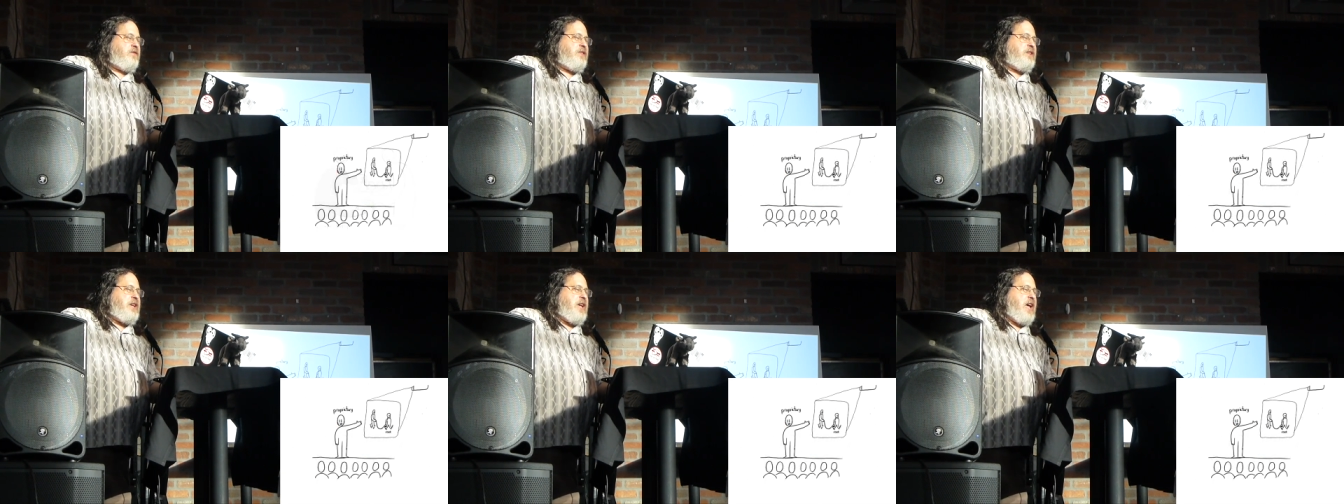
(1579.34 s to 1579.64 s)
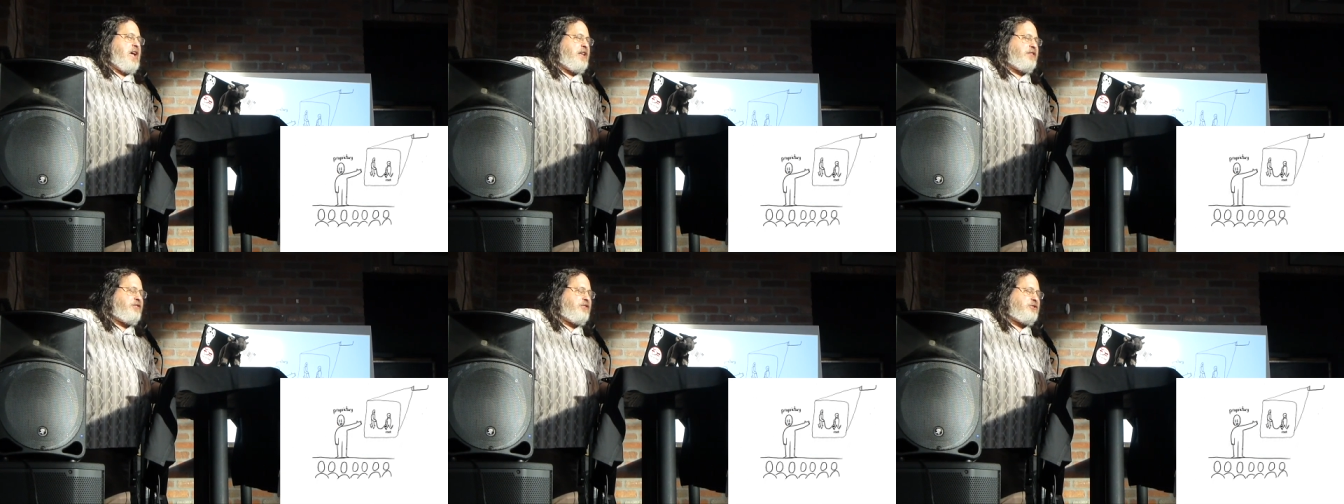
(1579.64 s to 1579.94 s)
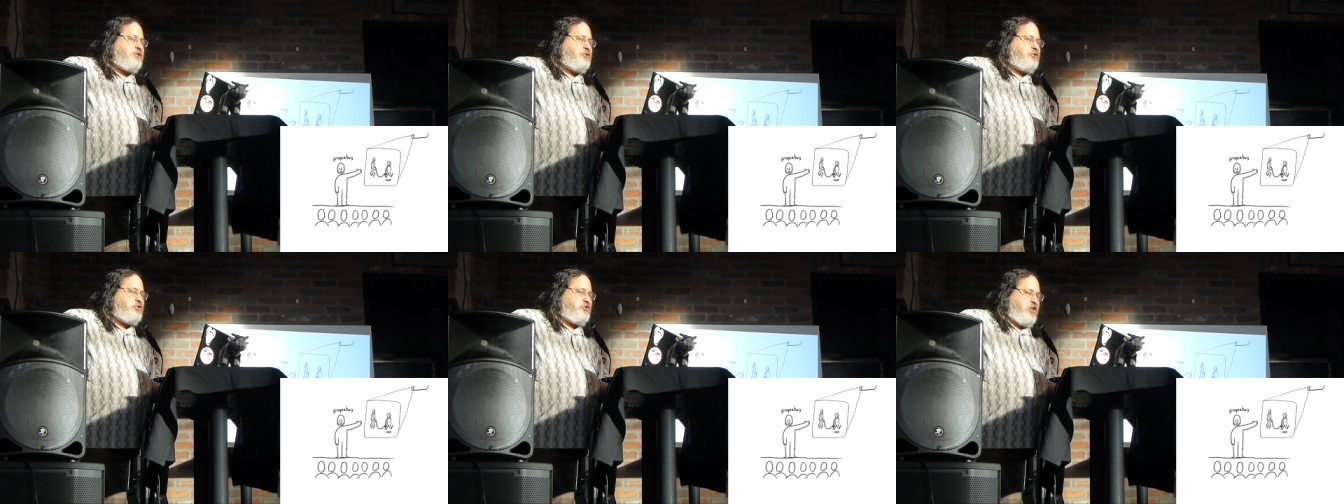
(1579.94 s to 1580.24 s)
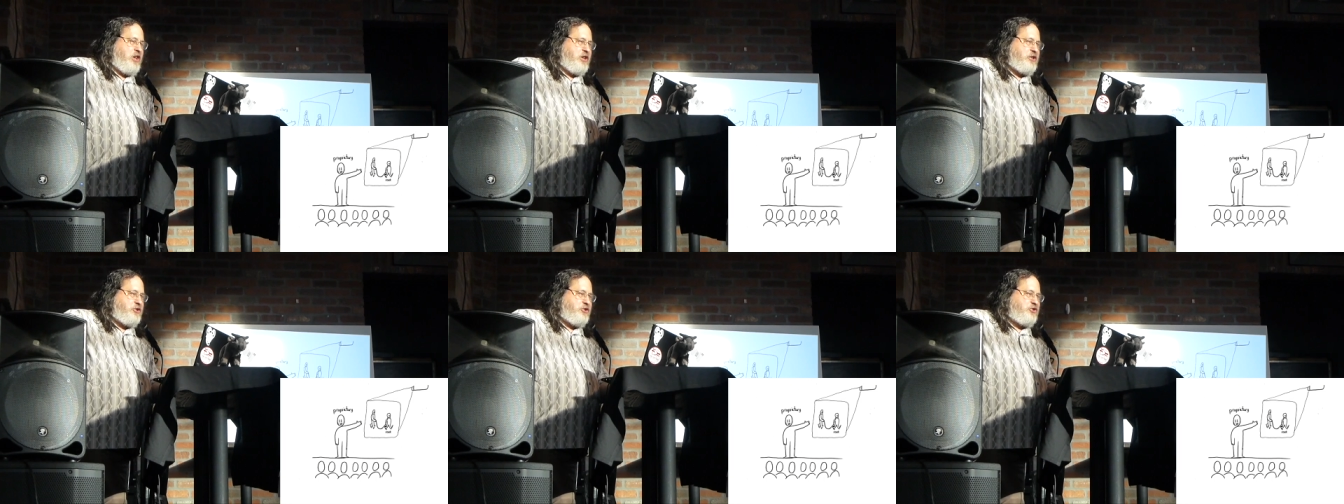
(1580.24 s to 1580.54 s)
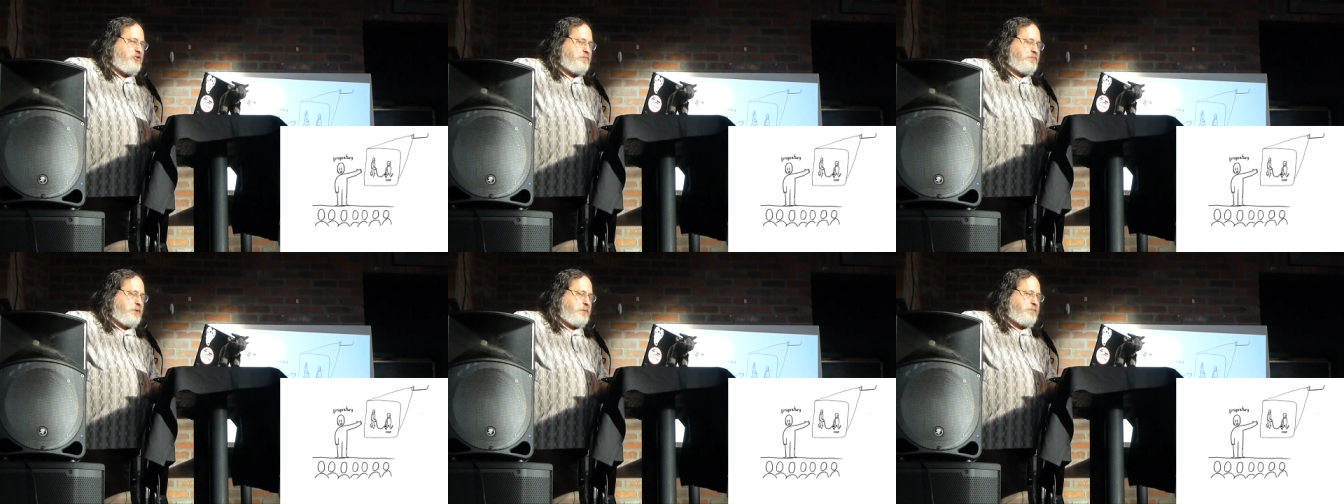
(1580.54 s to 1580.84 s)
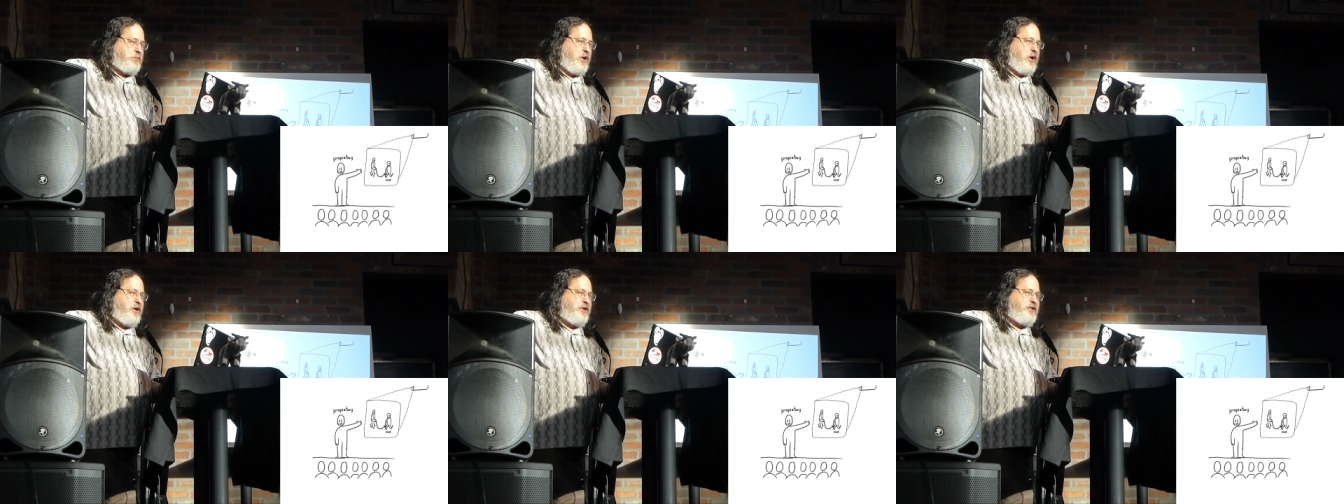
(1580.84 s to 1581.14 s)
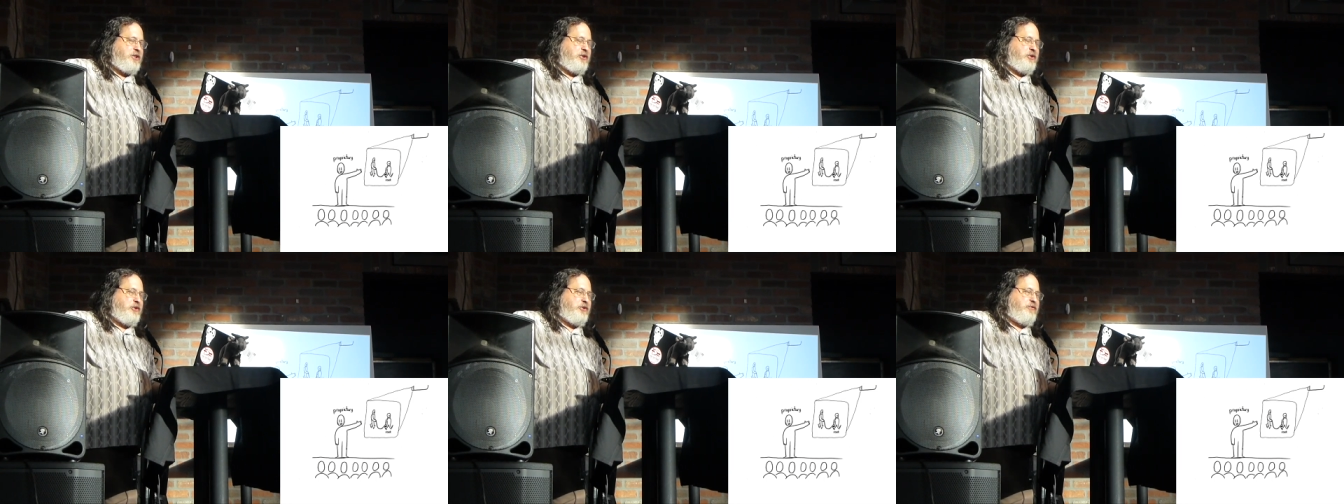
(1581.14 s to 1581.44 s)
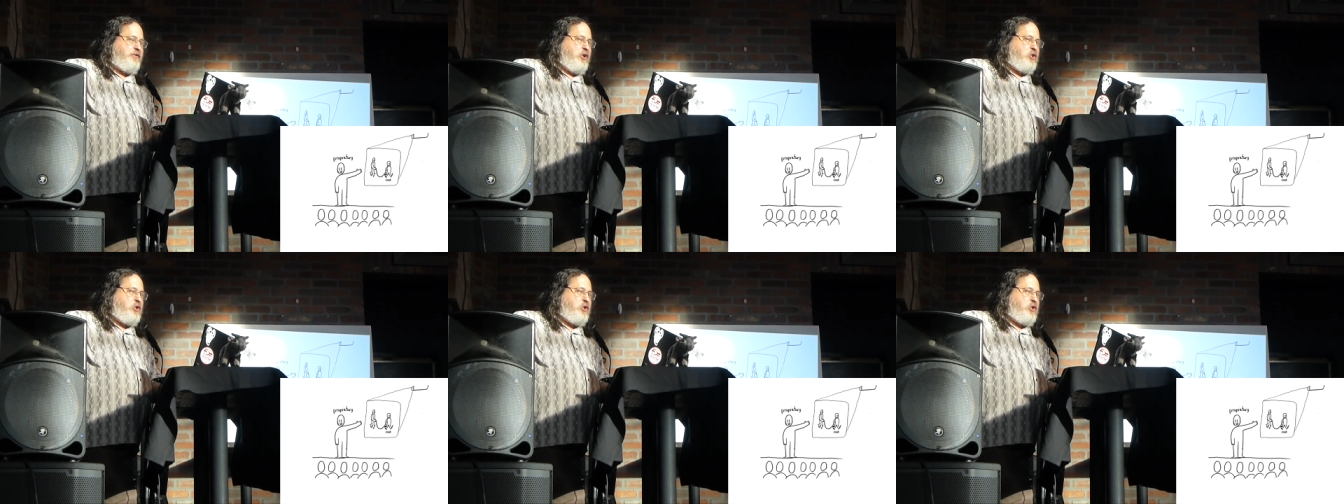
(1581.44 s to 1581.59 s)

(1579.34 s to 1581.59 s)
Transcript: the ethical standards of proprietary